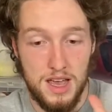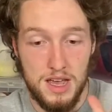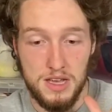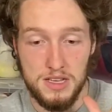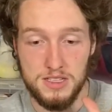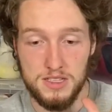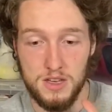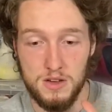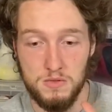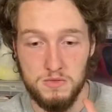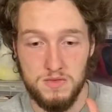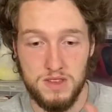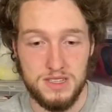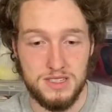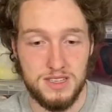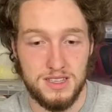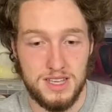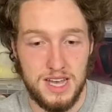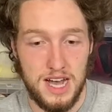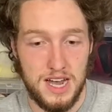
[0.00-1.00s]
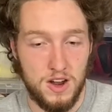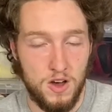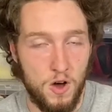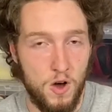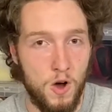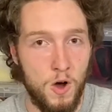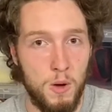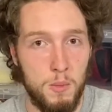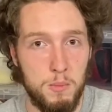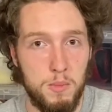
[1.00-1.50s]
So this is kind of
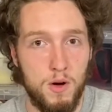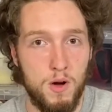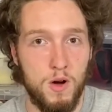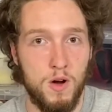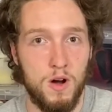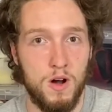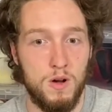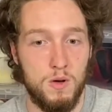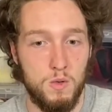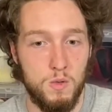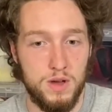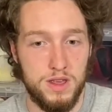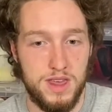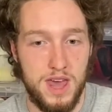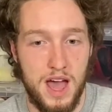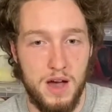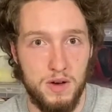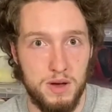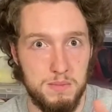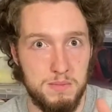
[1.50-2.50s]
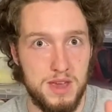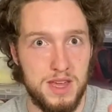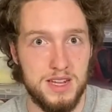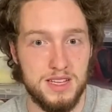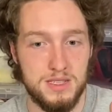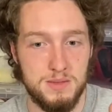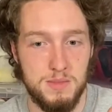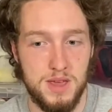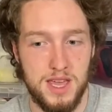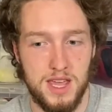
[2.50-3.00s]
on par with how a mid
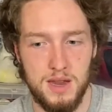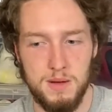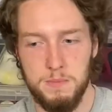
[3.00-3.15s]
is made.